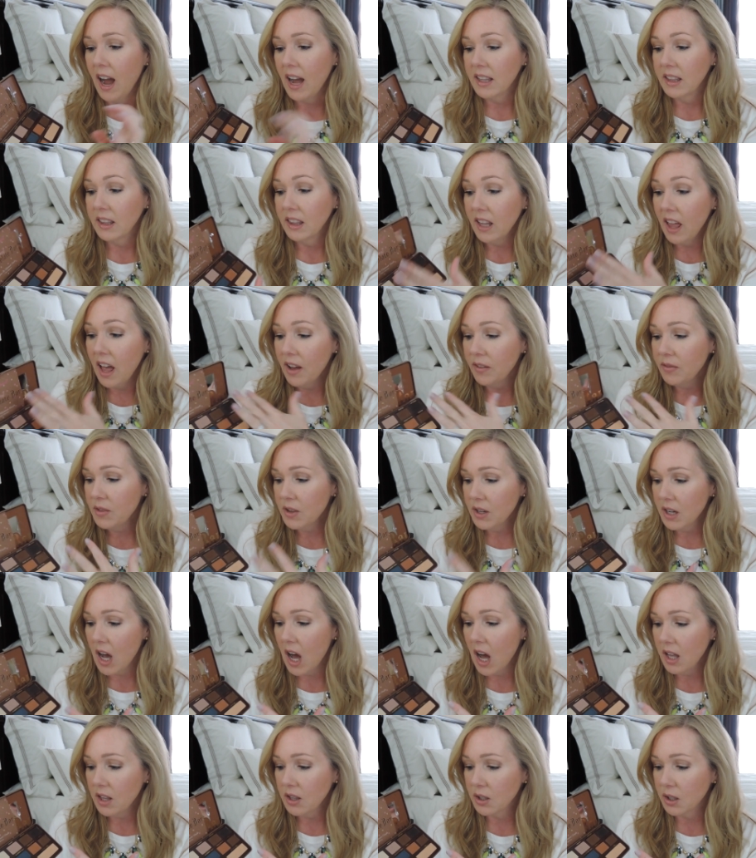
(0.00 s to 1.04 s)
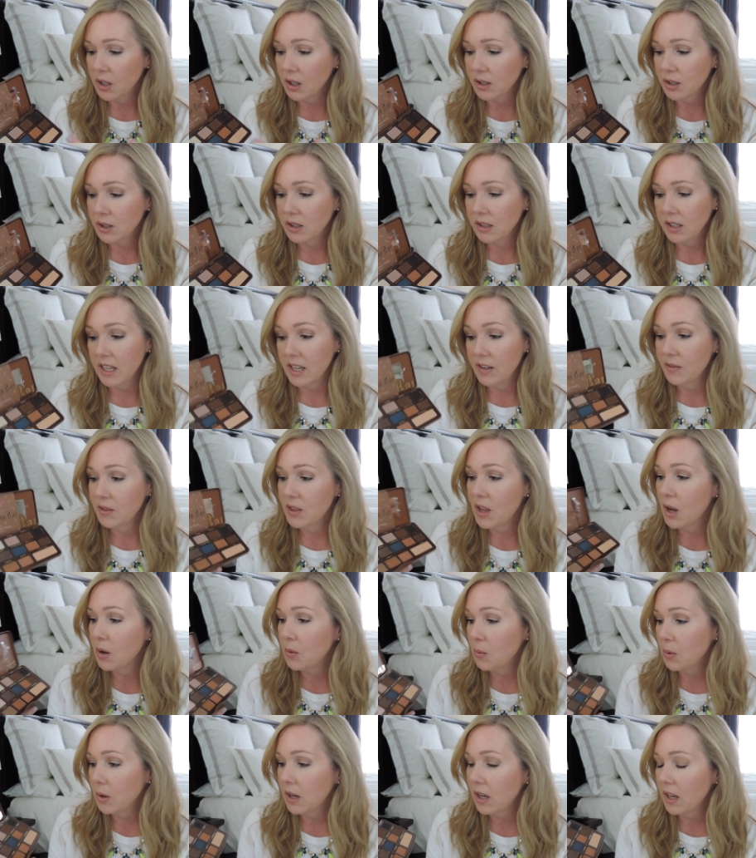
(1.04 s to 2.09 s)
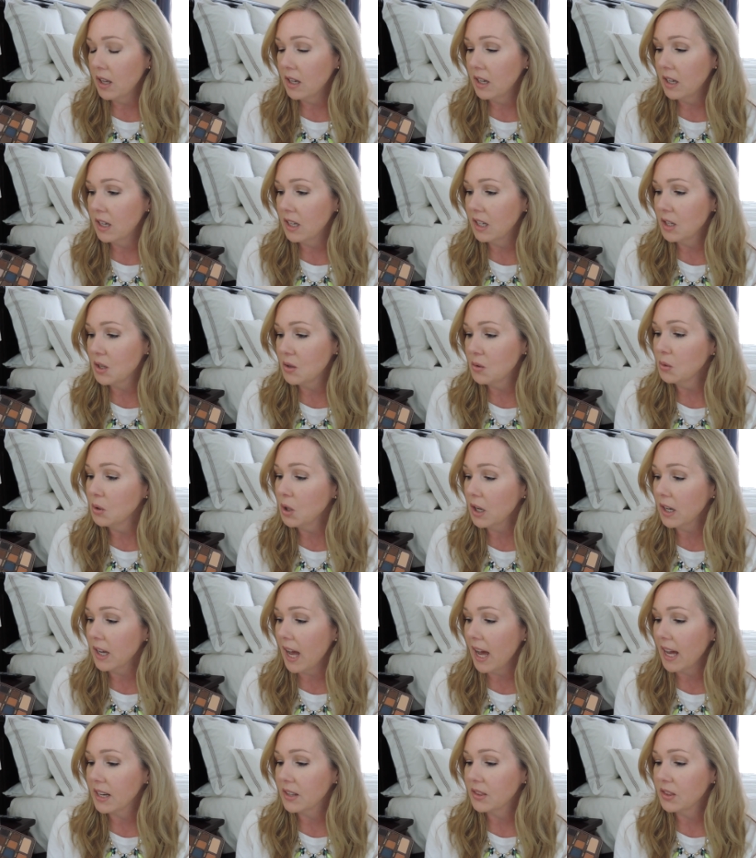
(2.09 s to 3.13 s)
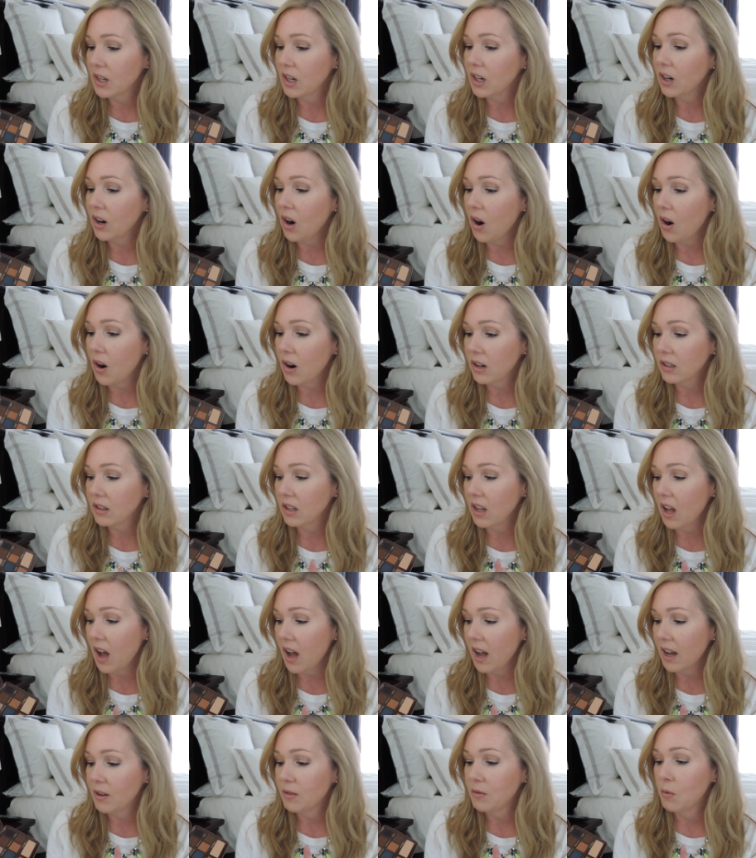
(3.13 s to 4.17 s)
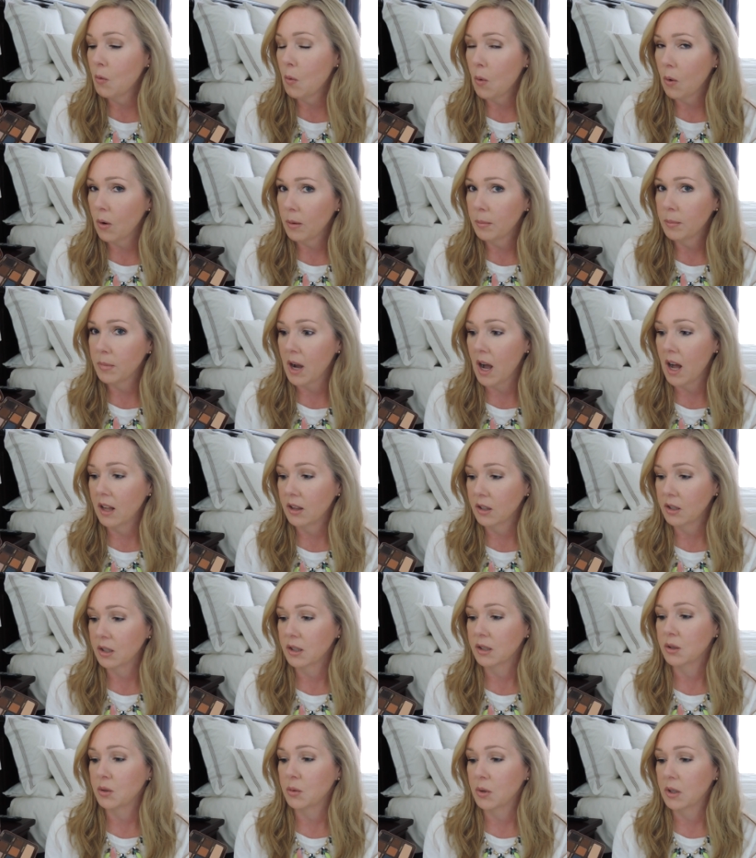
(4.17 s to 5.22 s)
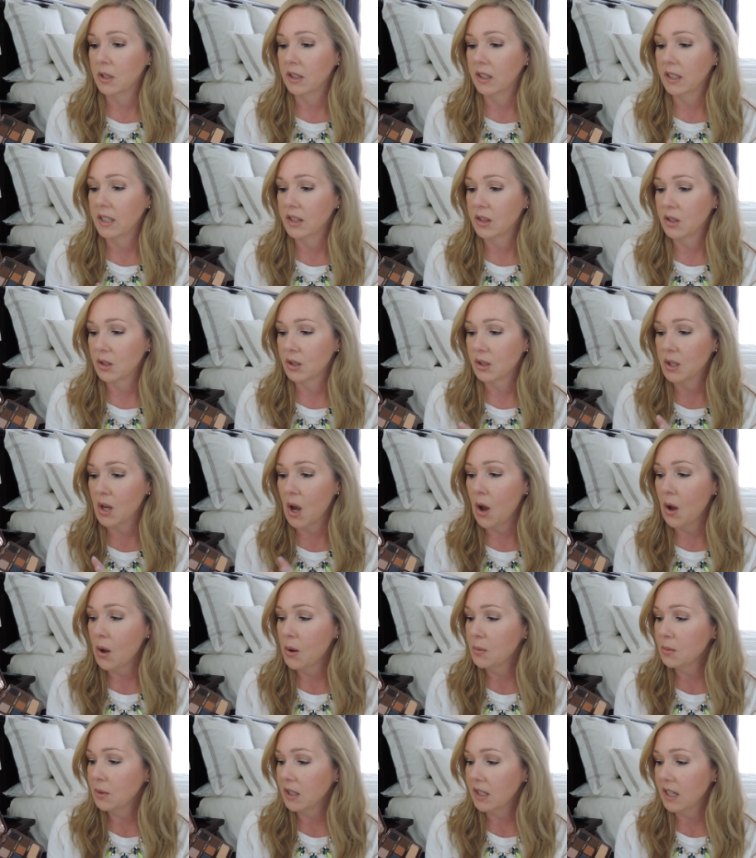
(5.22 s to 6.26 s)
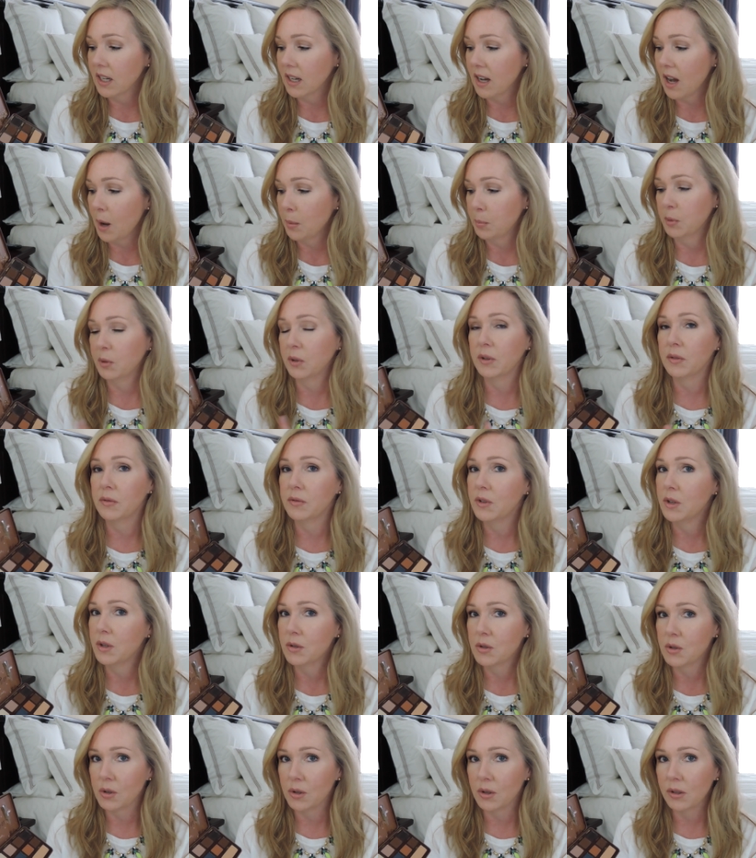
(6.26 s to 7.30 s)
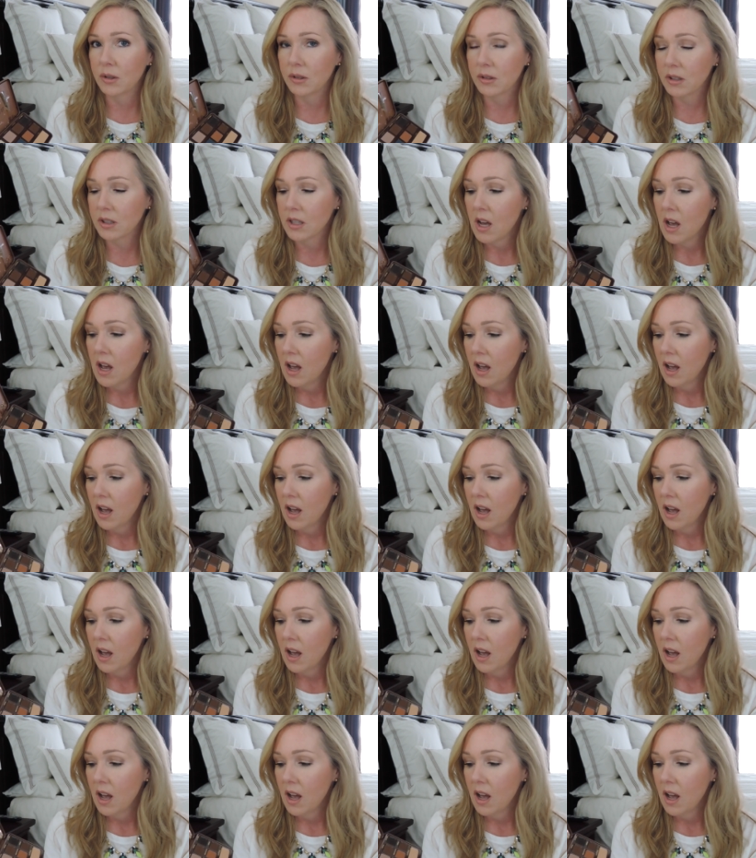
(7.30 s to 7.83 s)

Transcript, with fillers: I love the colors, even though when you look at it, there are a lot of warm colors, really. There's only a couple of neutrals.